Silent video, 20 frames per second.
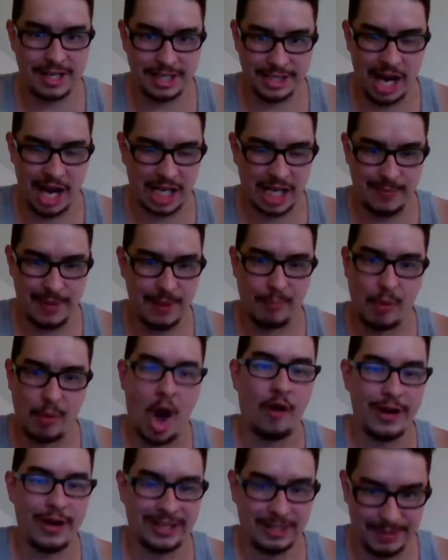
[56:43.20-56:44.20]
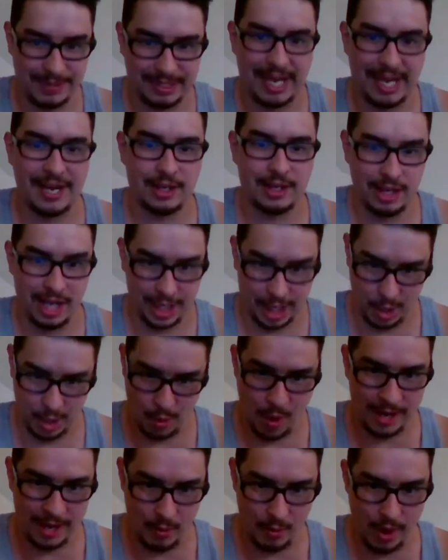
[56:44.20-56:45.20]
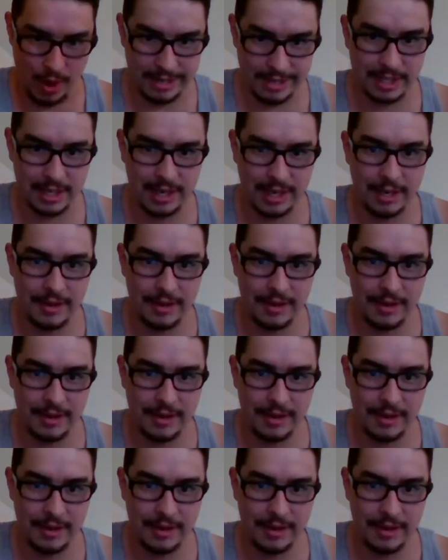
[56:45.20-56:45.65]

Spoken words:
is not to be a brawler. You have to be technical like Joanna was.